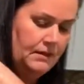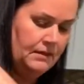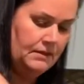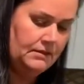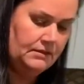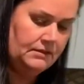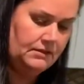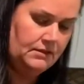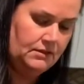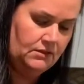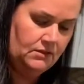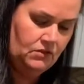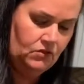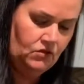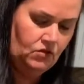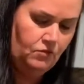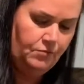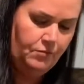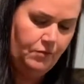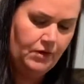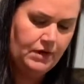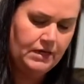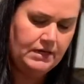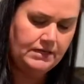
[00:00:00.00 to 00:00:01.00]
is
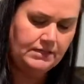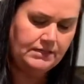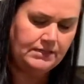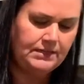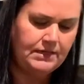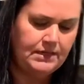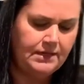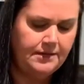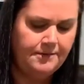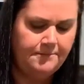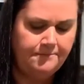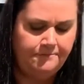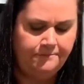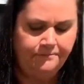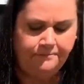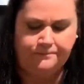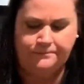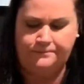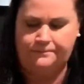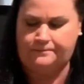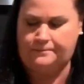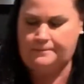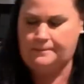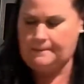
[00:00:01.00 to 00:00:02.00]
super easy.
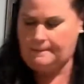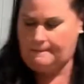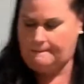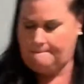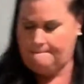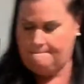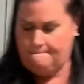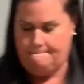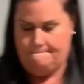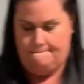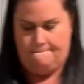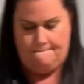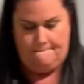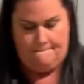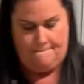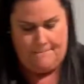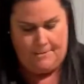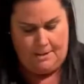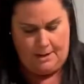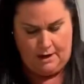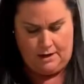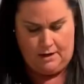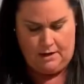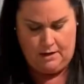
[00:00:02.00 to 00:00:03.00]

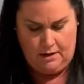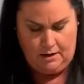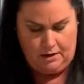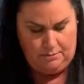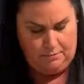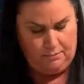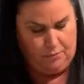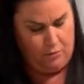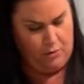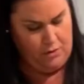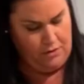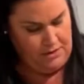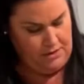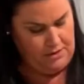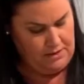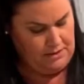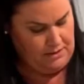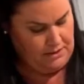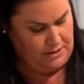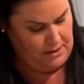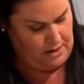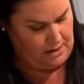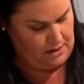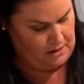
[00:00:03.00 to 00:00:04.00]
I'm gonna pour
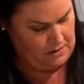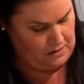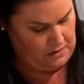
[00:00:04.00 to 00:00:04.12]
this in.